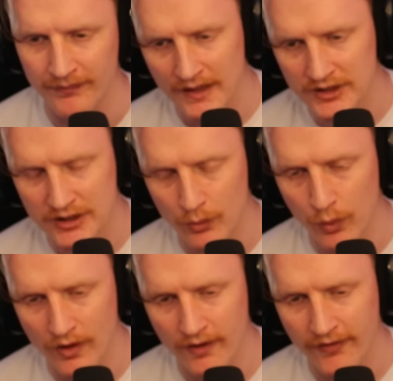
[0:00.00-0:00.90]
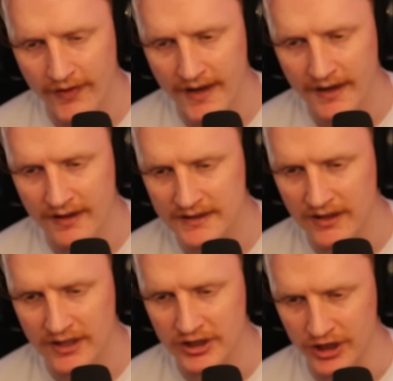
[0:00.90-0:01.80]
just a one-off thing as
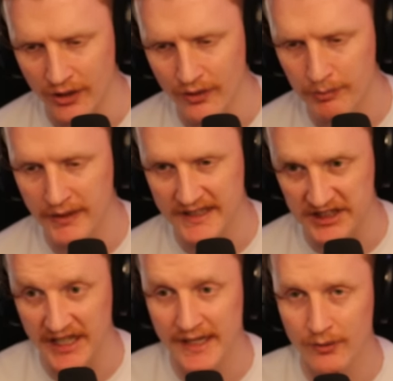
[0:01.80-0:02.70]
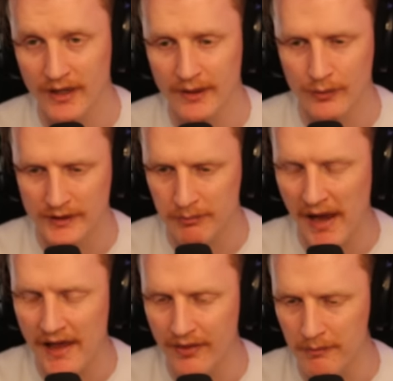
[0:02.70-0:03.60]
like a joke, but it genuinely was
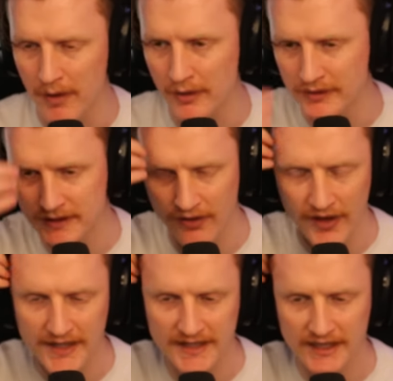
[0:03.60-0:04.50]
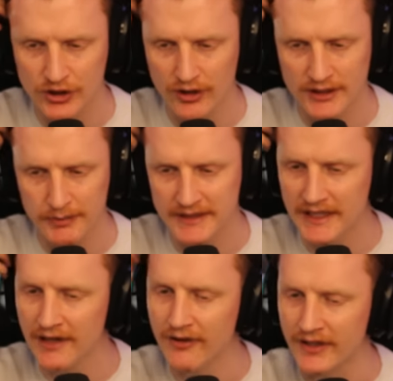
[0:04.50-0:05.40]
better than most things that tried to be
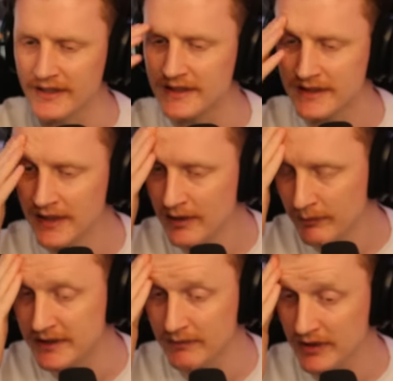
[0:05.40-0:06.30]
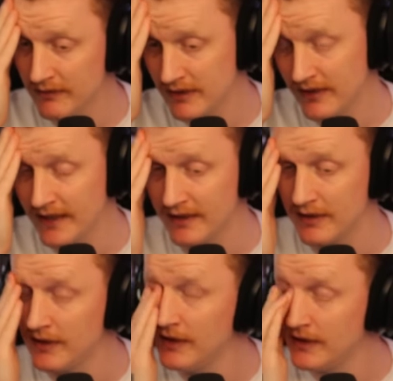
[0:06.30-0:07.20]
serious. But sometimes I
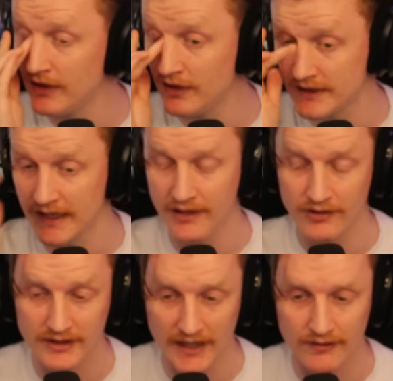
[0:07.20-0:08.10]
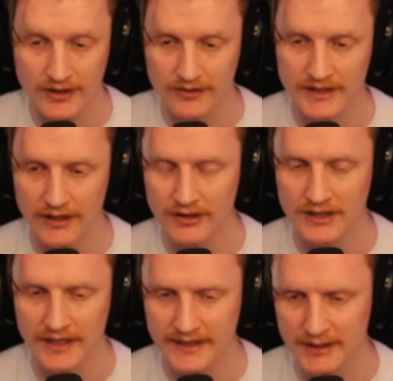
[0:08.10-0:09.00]
think not taking yourself so
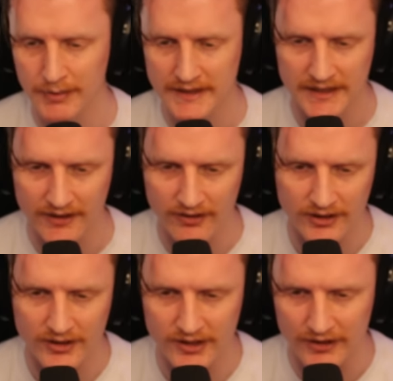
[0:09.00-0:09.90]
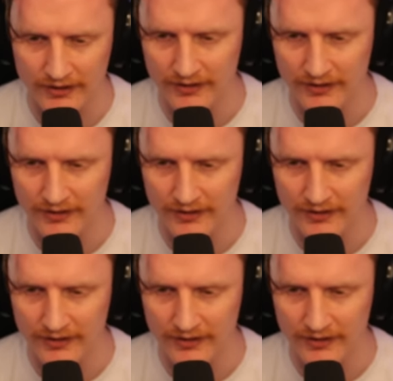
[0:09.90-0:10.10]
seriously is the best thing you can do.